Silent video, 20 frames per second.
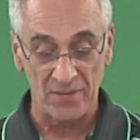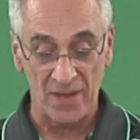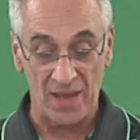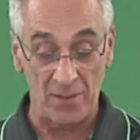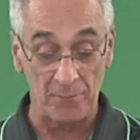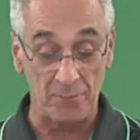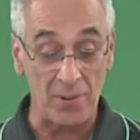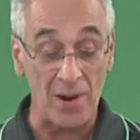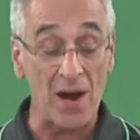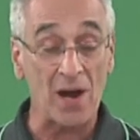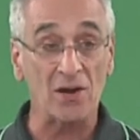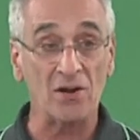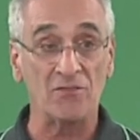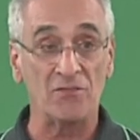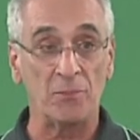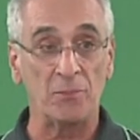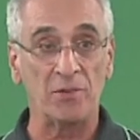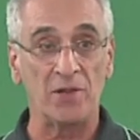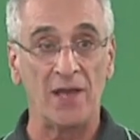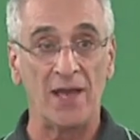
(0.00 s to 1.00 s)
And part of
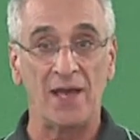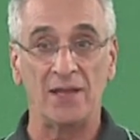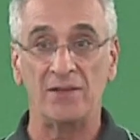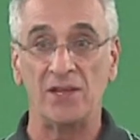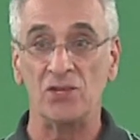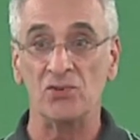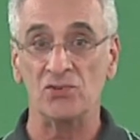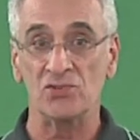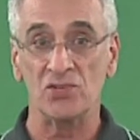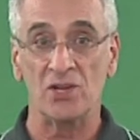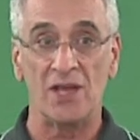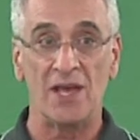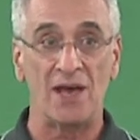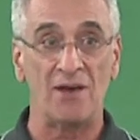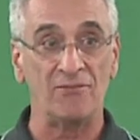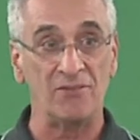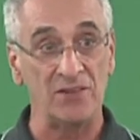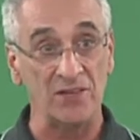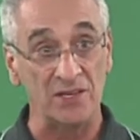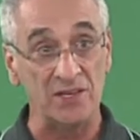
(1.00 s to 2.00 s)
the plan that you should
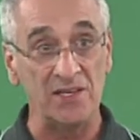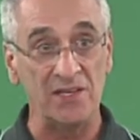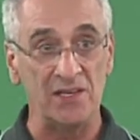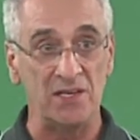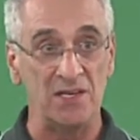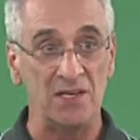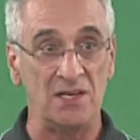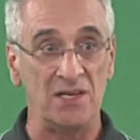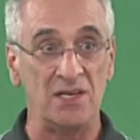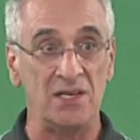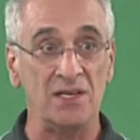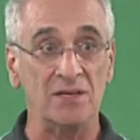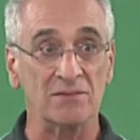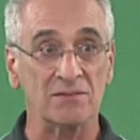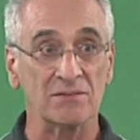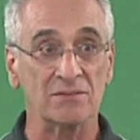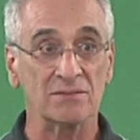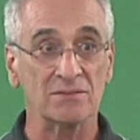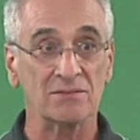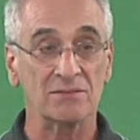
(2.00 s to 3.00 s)
have in the TDD
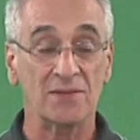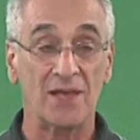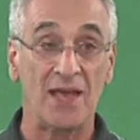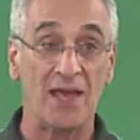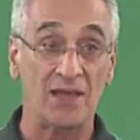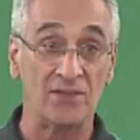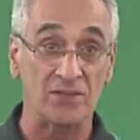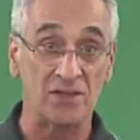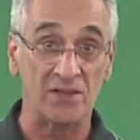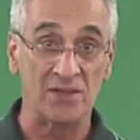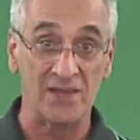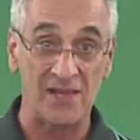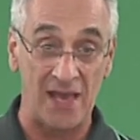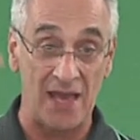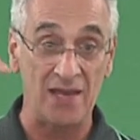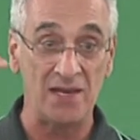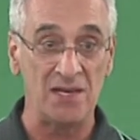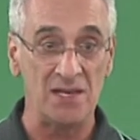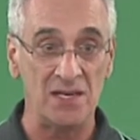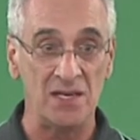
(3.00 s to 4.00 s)
and the
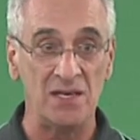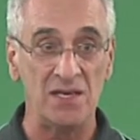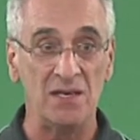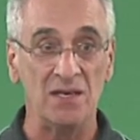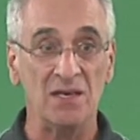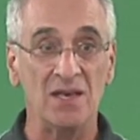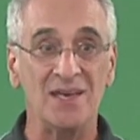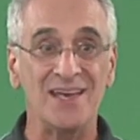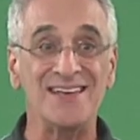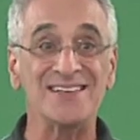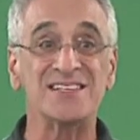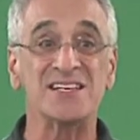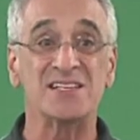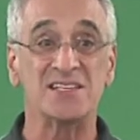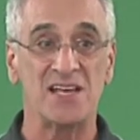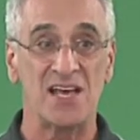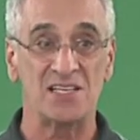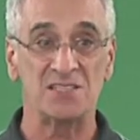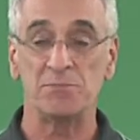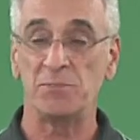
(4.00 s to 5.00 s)
ADD is a
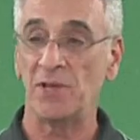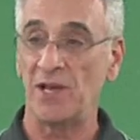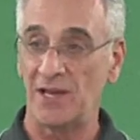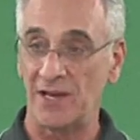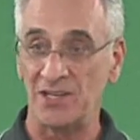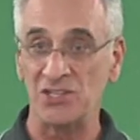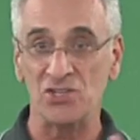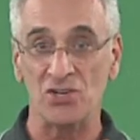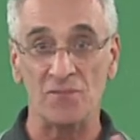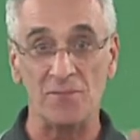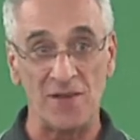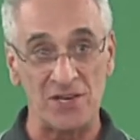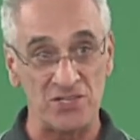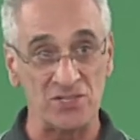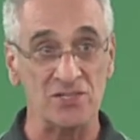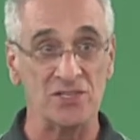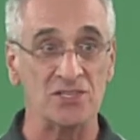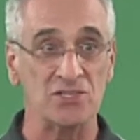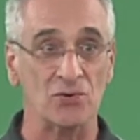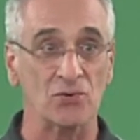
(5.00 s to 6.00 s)
test plan. I should have
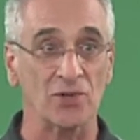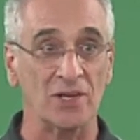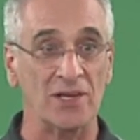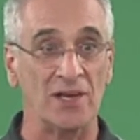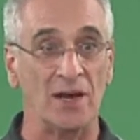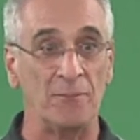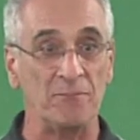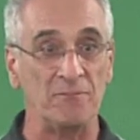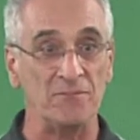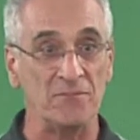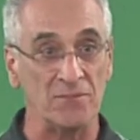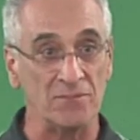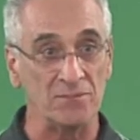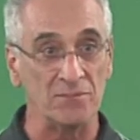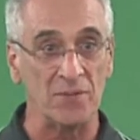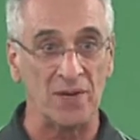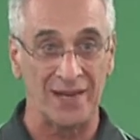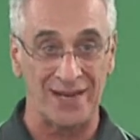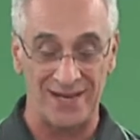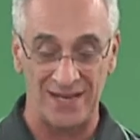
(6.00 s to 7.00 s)
mentioned this early up,
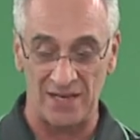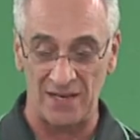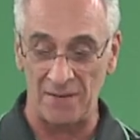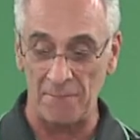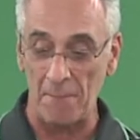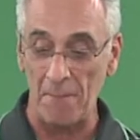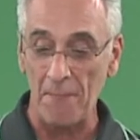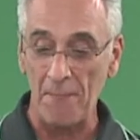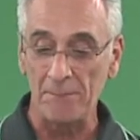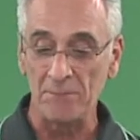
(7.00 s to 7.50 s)
but I didn't.